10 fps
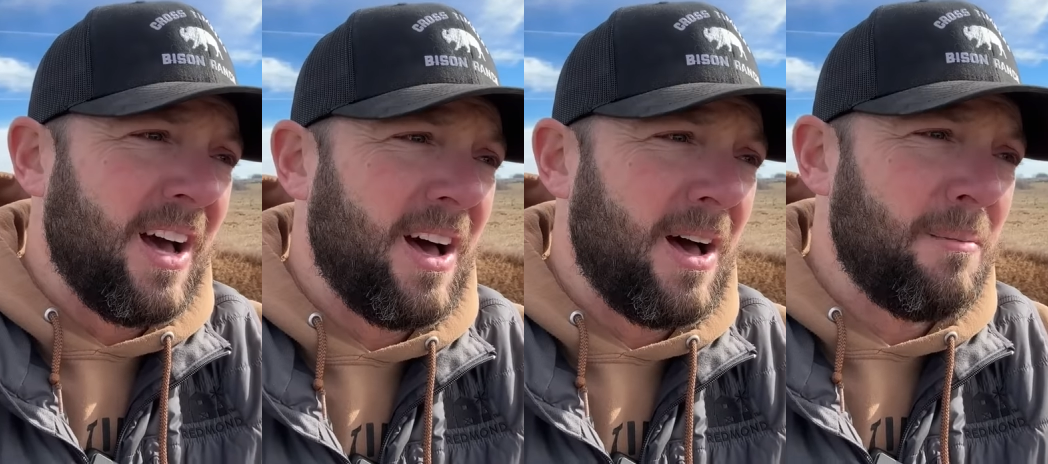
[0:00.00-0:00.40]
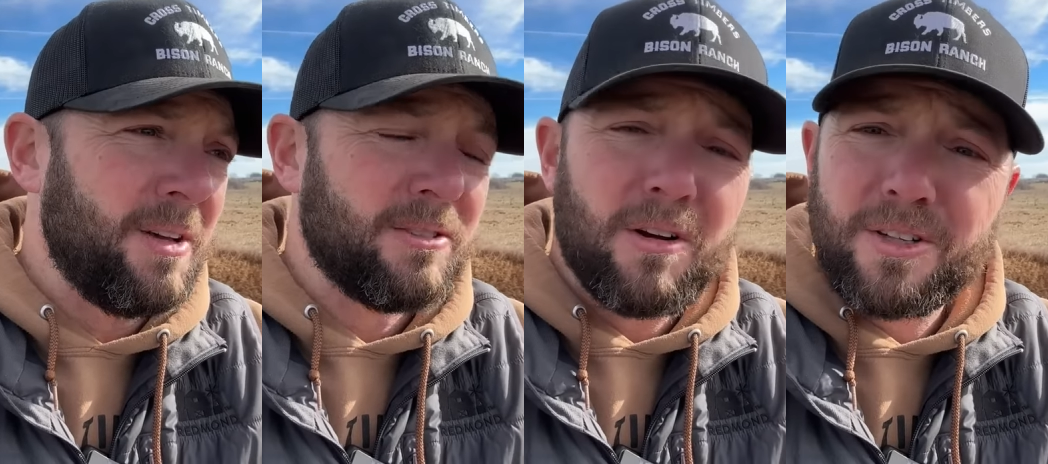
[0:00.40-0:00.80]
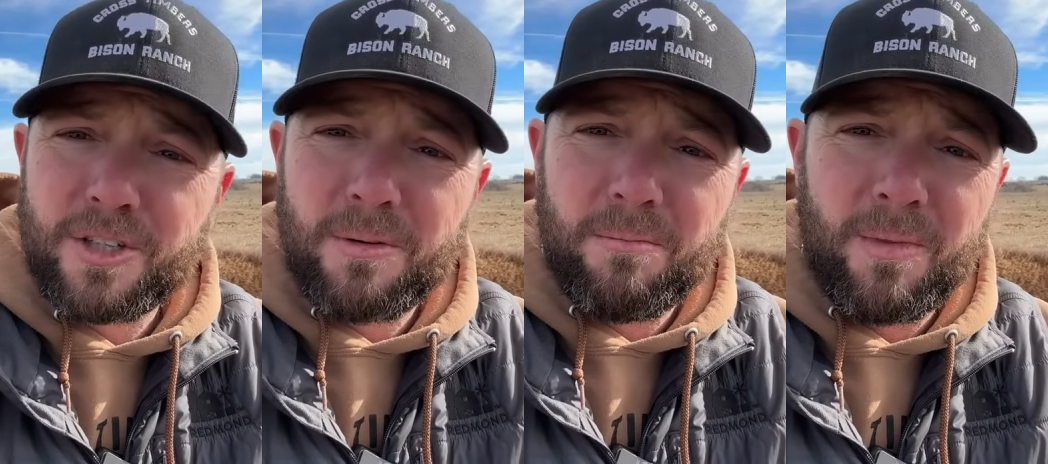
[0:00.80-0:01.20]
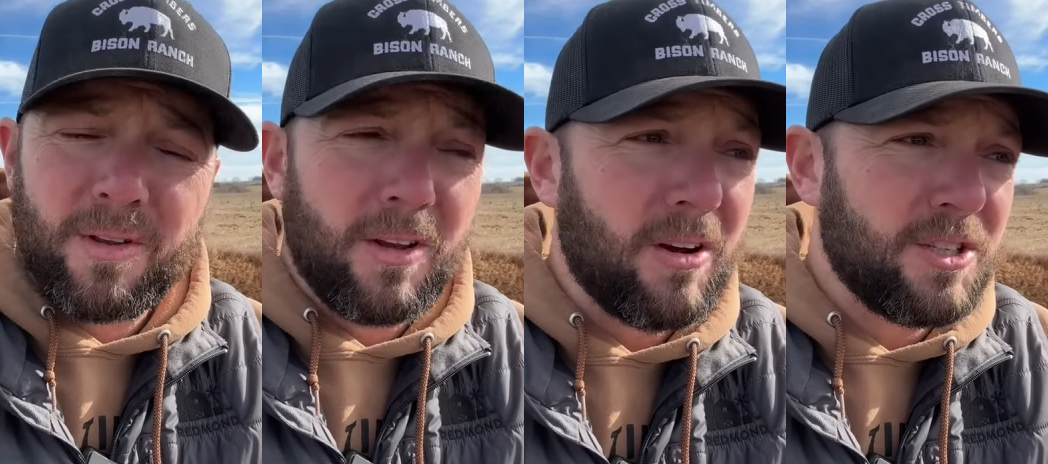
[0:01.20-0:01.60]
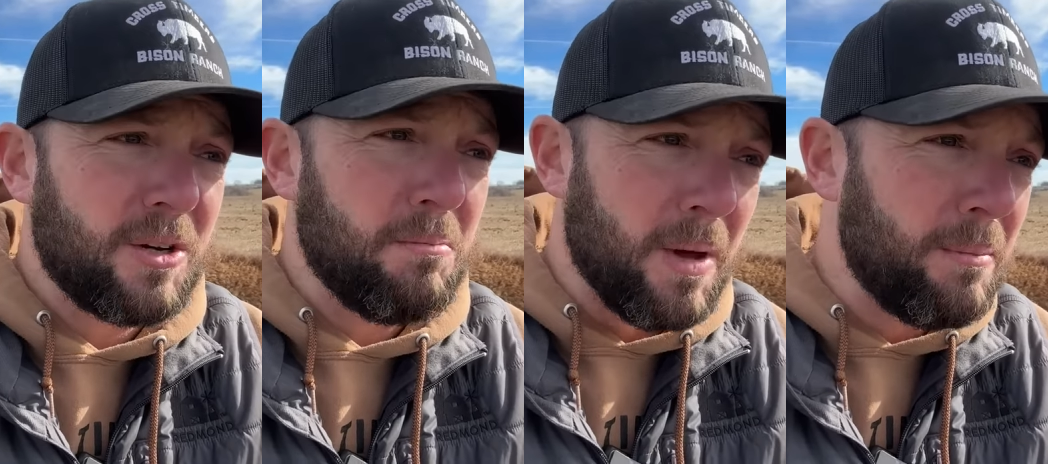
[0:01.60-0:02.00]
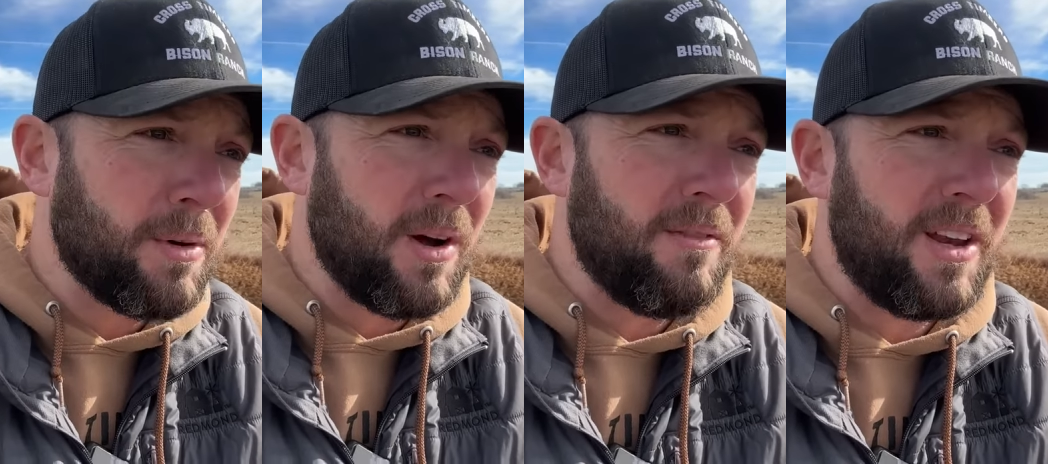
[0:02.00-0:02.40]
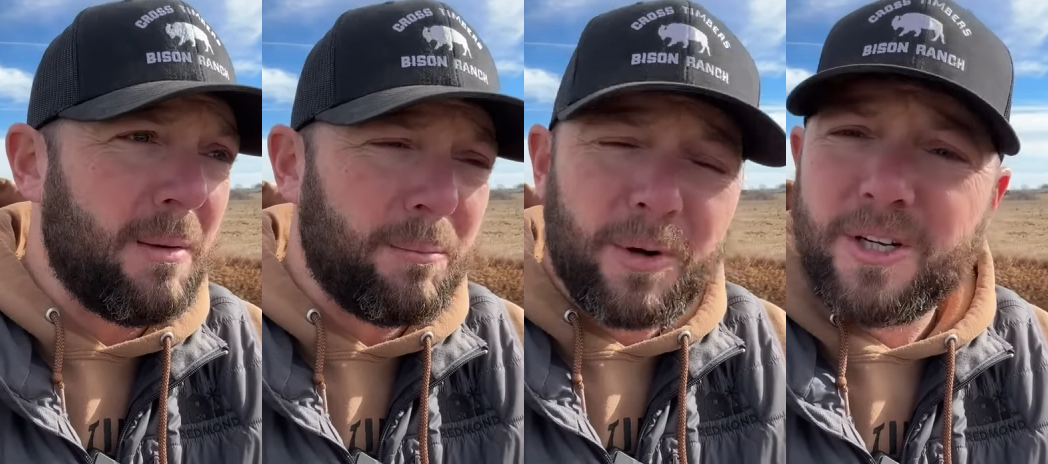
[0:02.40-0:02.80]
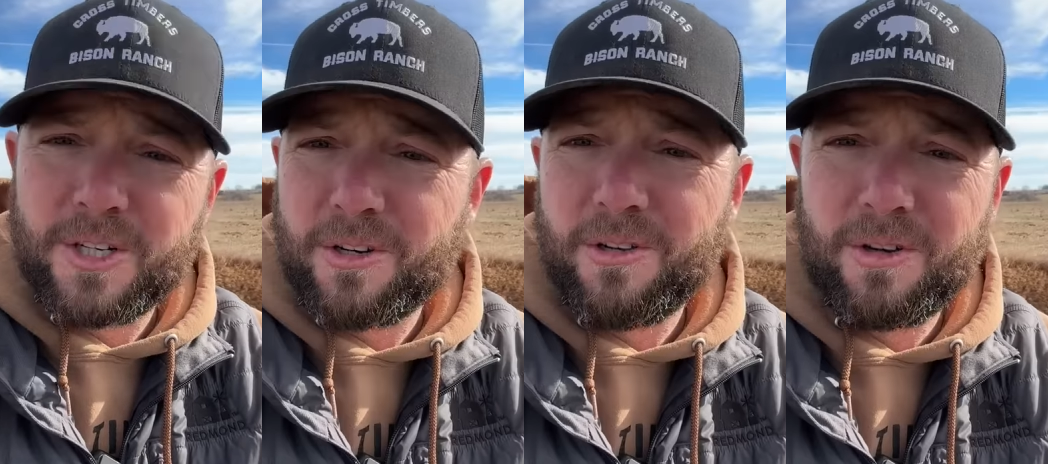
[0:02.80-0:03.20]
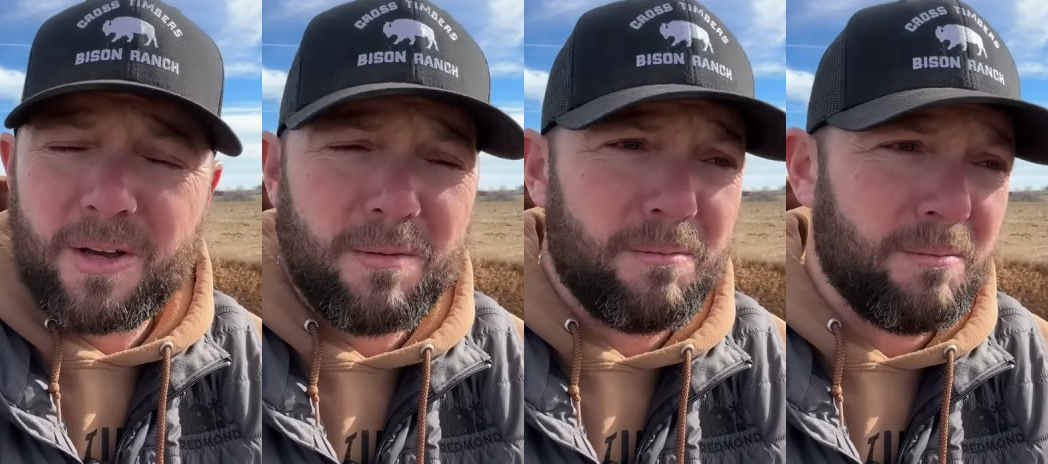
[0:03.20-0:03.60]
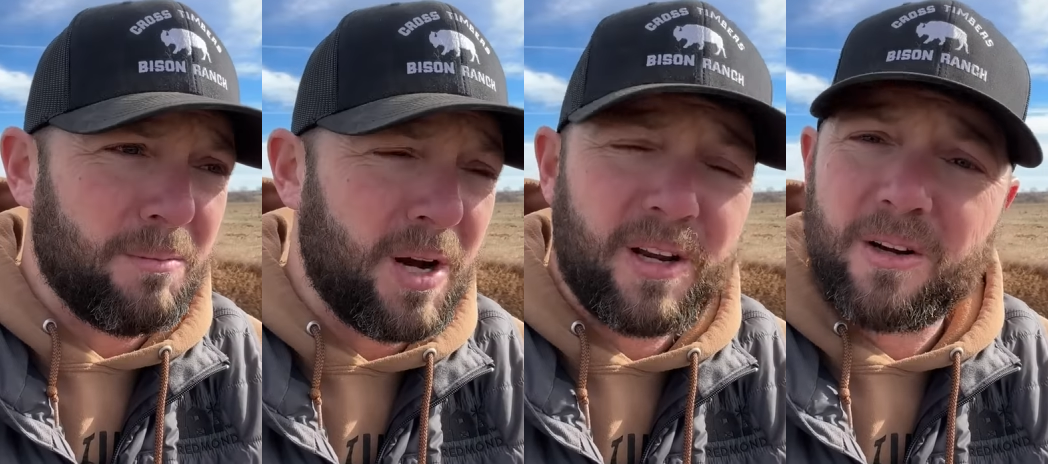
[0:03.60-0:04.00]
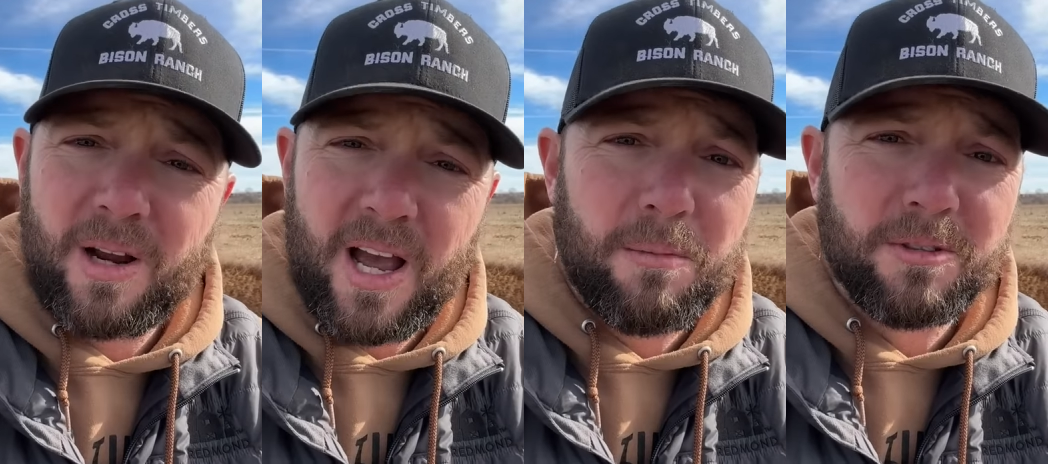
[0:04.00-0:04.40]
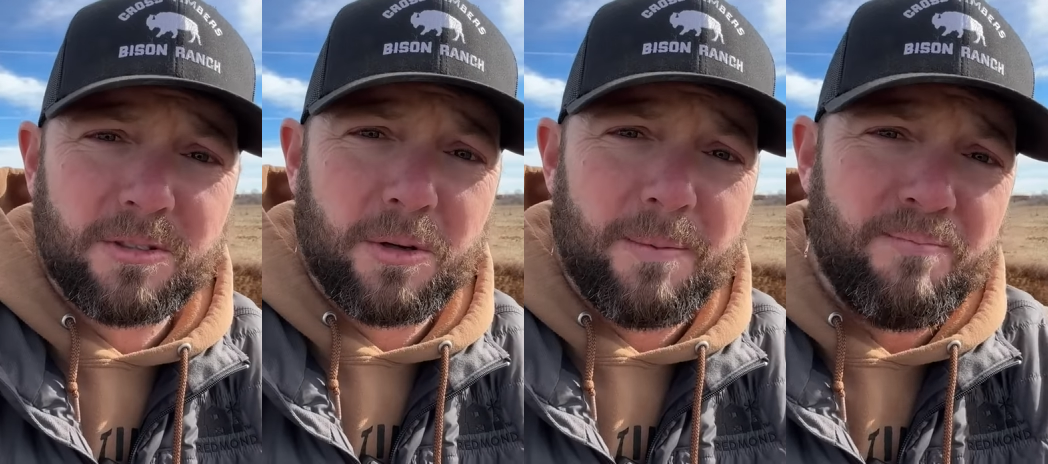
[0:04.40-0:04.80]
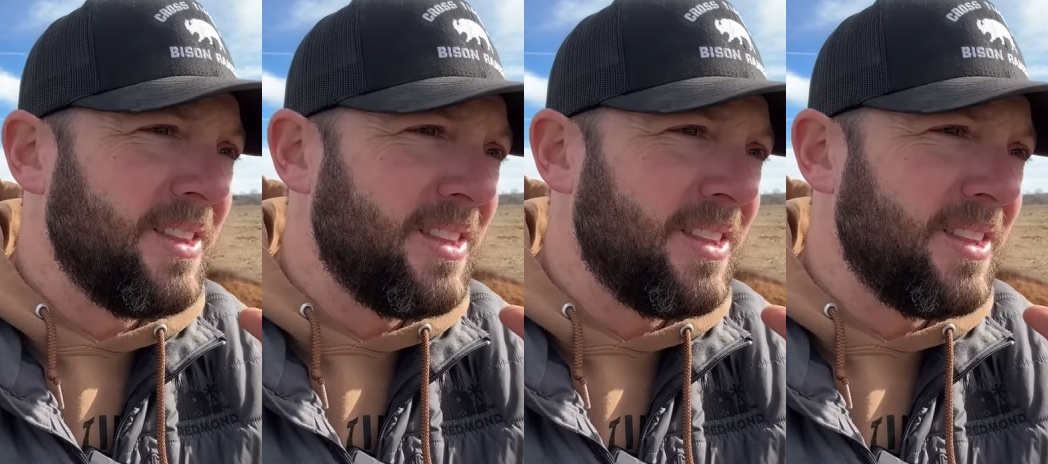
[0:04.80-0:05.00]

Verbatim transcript: Um, as long as you're as long as you're a member of it, I'm pretty sure you can bring your animals to it.